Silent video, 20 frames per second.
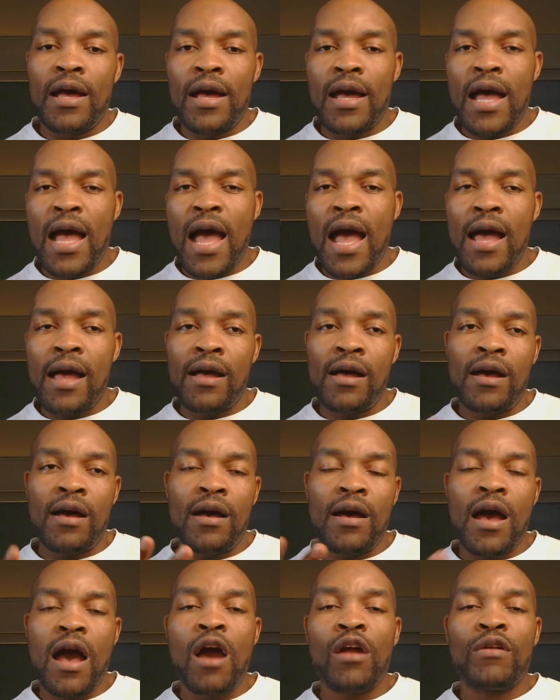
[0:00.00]

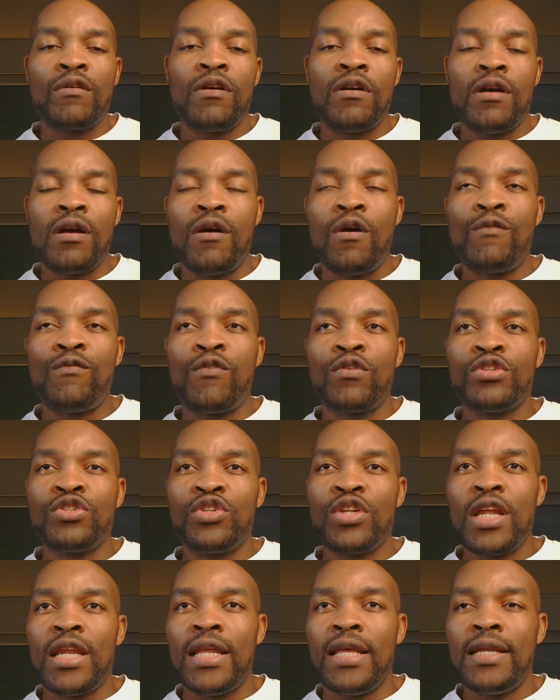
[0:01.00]

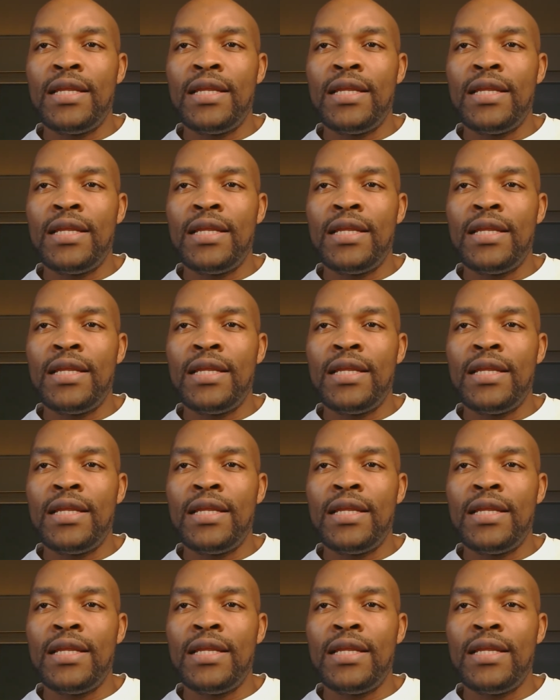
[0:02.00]
unfortunately,